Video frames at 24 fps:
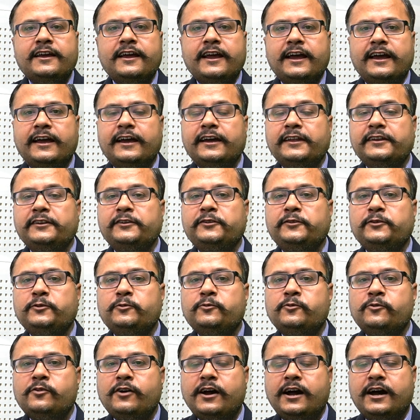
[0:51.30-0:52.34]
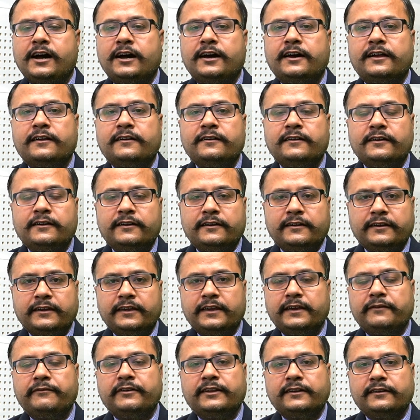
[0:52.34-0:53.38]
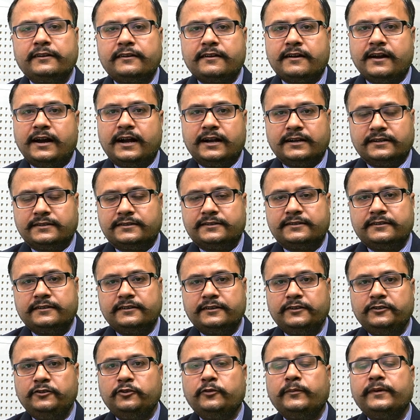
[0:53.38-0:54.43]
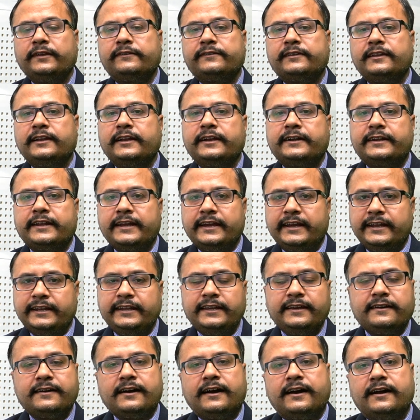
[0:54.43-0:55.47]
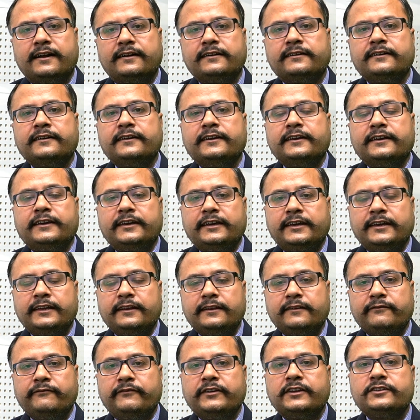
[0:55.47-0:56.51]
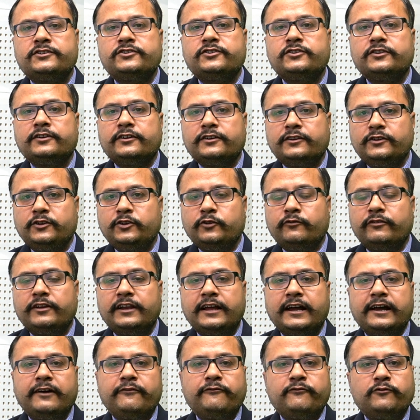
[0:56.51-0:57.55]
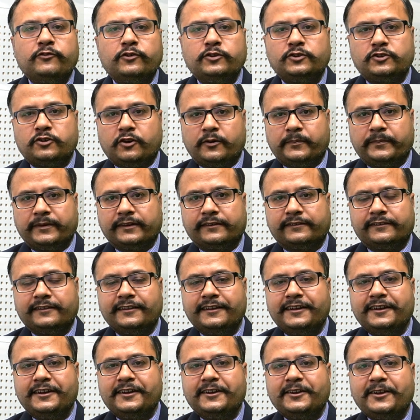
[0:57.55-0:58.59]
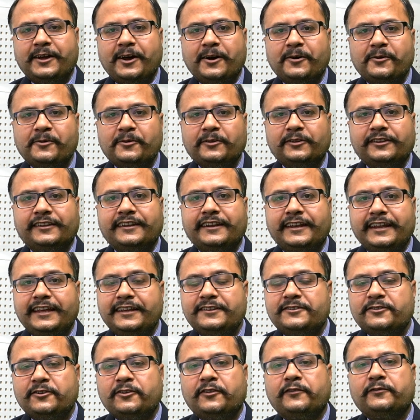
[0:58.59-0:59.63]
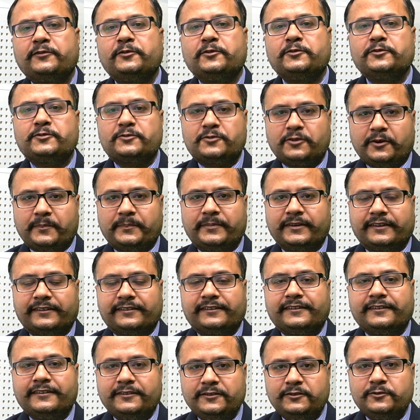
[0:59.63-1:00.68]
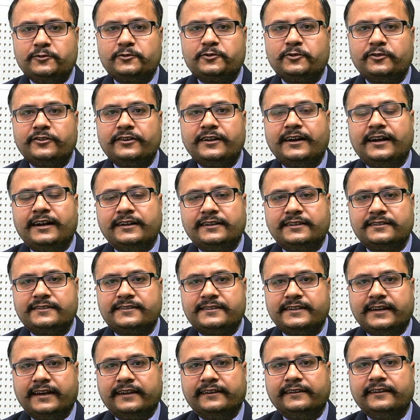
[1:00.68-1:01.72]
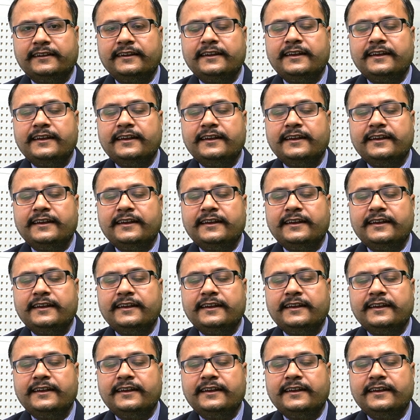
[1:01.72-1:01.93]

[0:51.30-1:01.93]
and you are given cards. You may select any card in which you will have 4 topics. Now, the nature of those topics you should understand,